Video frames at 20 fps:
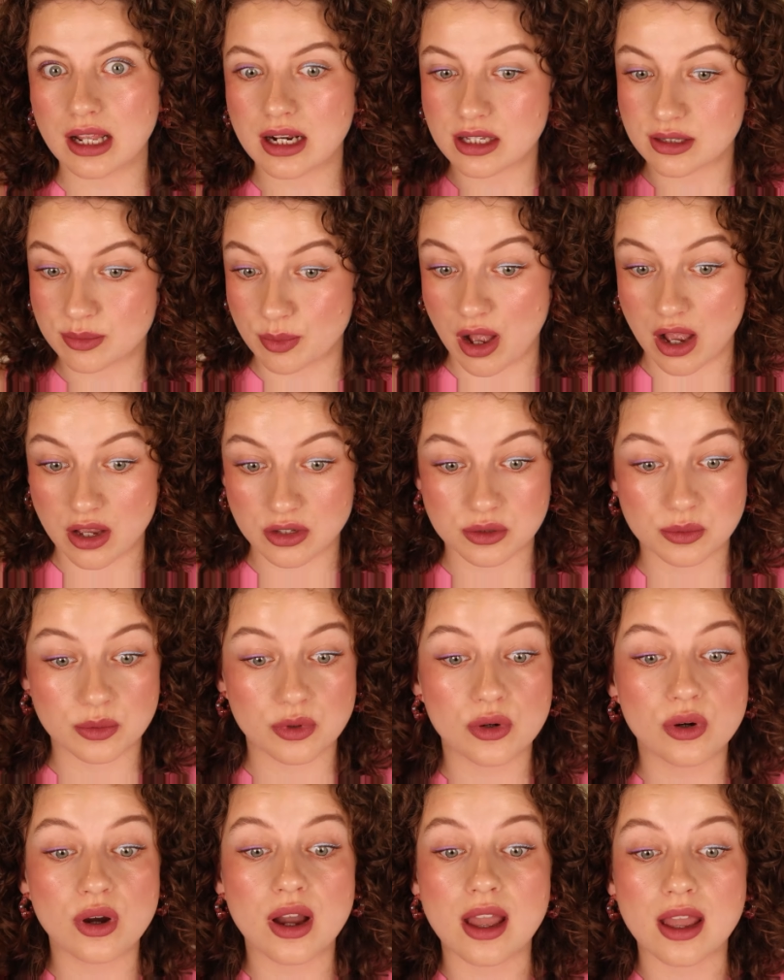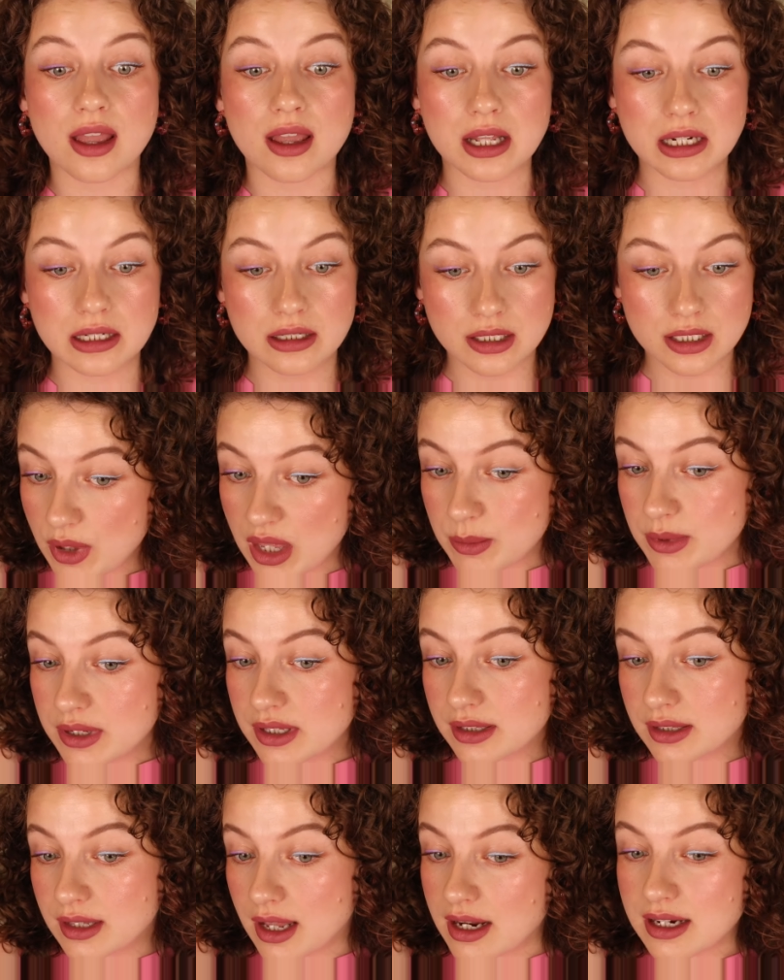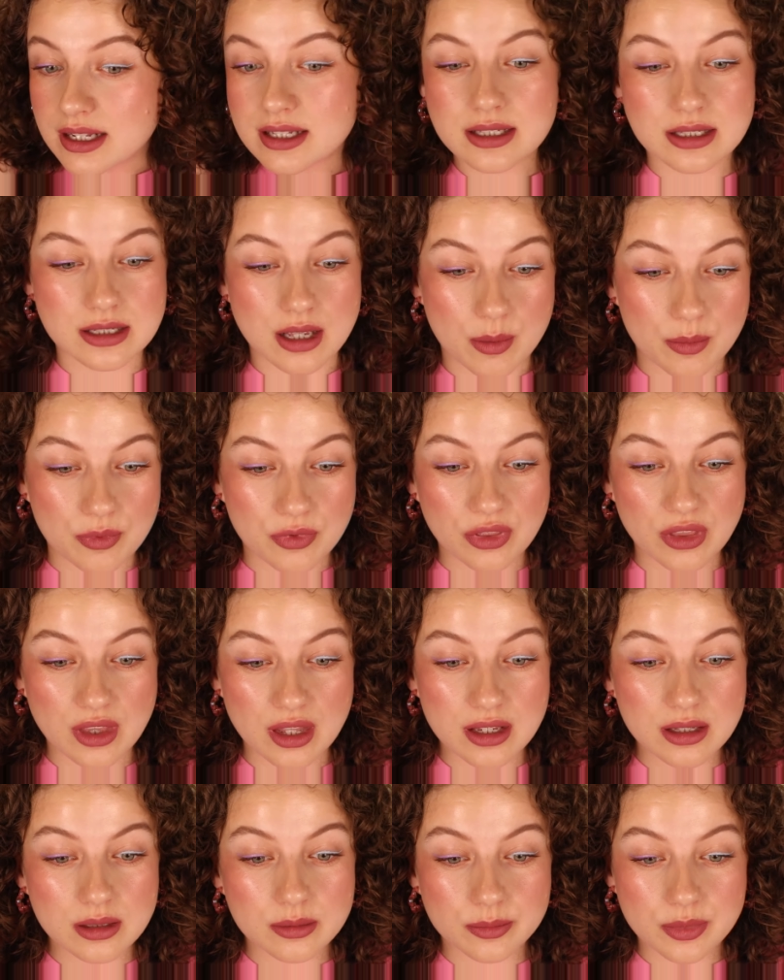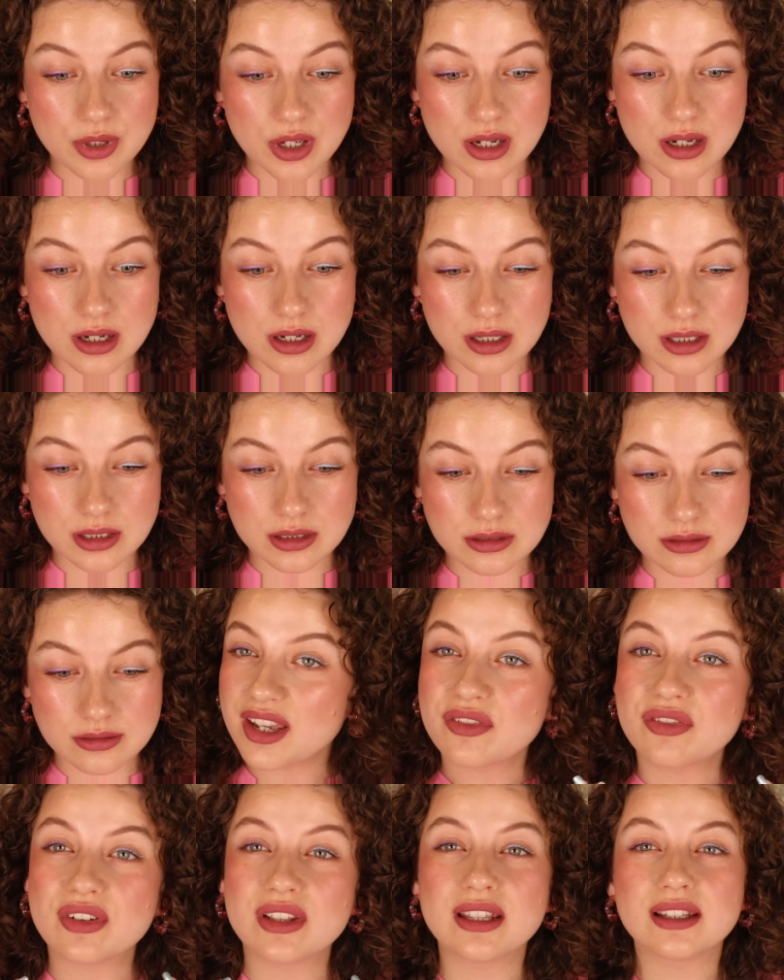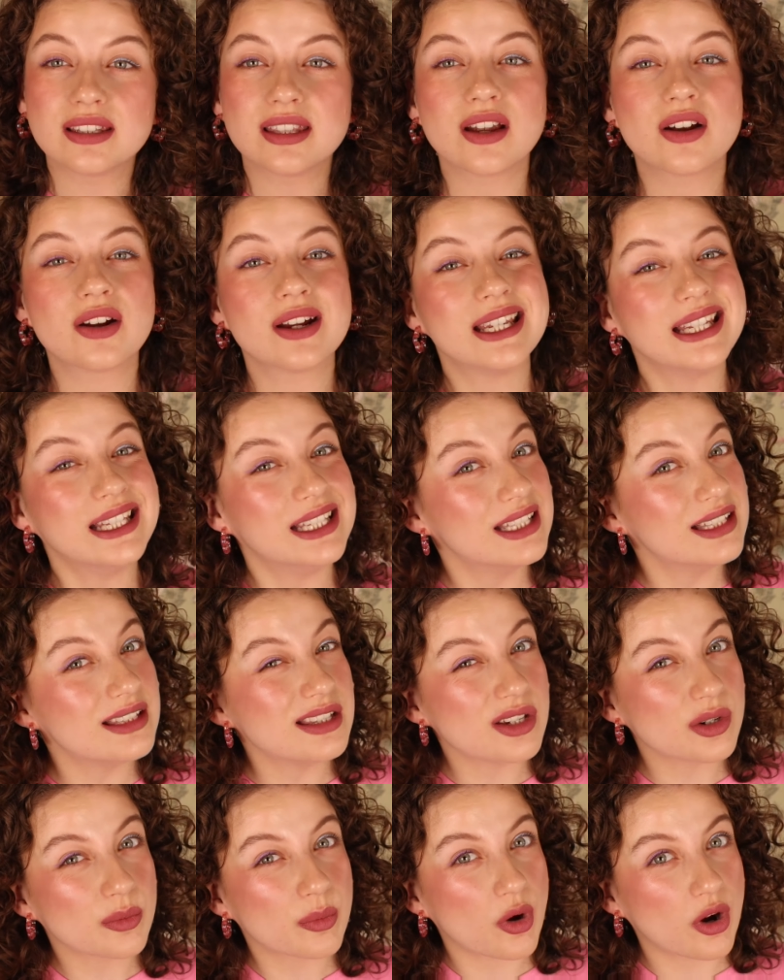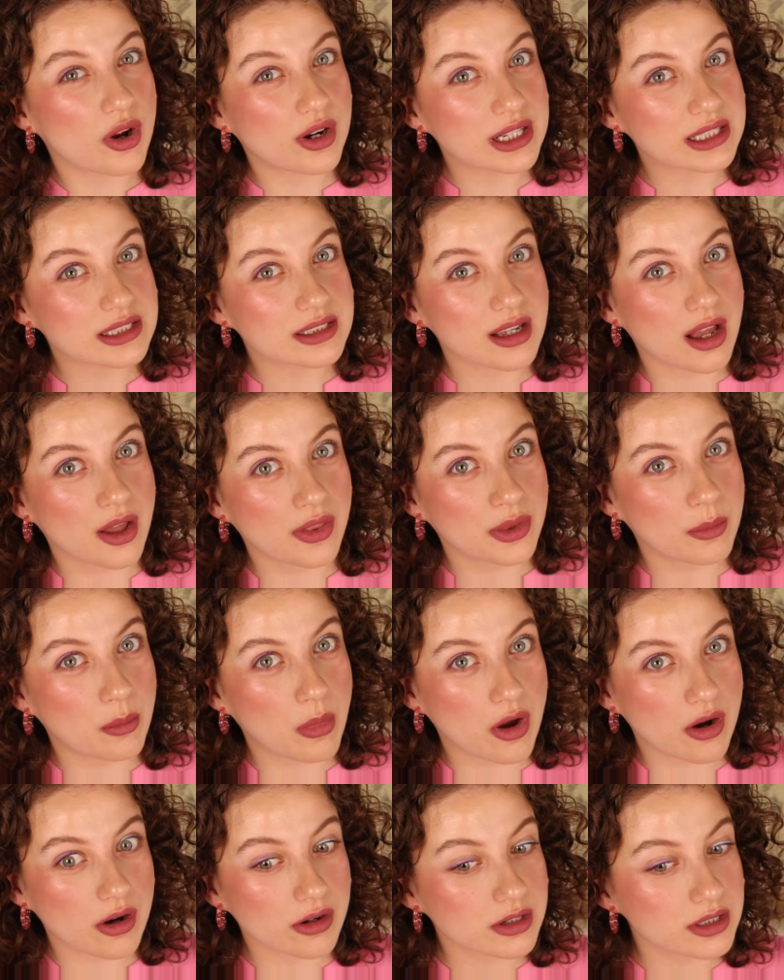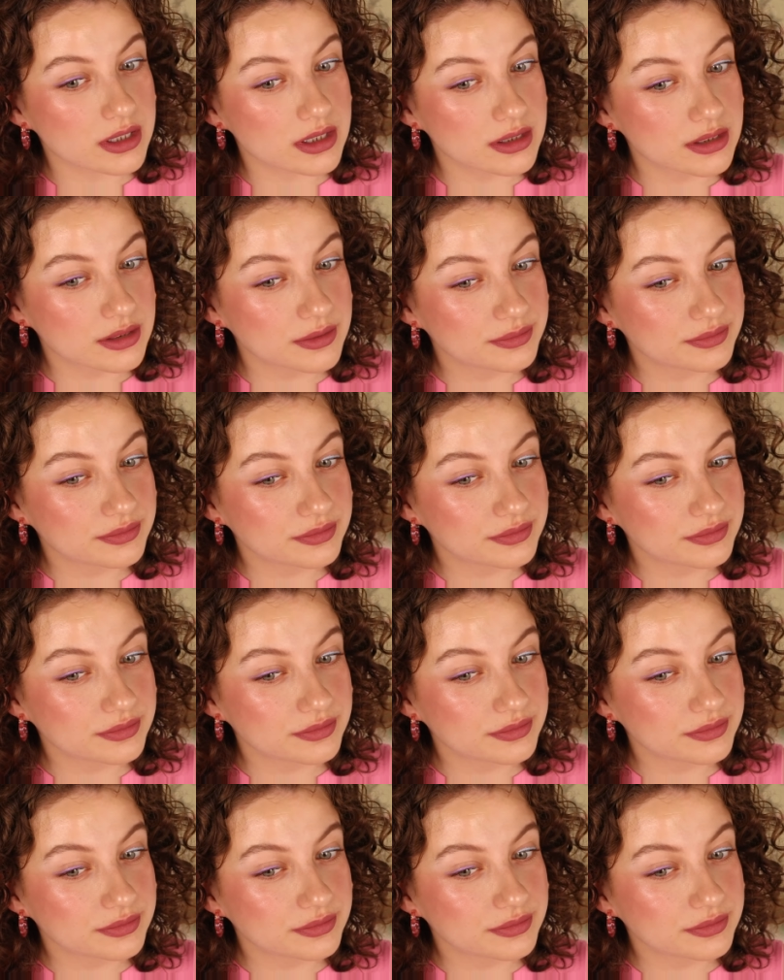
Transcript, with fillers: that is possible and maybe that is something, but I feel like there are easier products on the market.